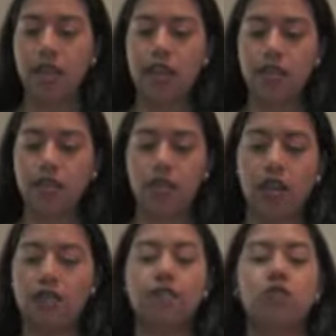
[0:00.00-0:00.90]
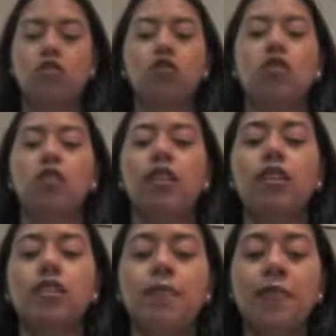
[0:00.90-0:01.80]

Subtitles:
it's, oh, I didn't show you this.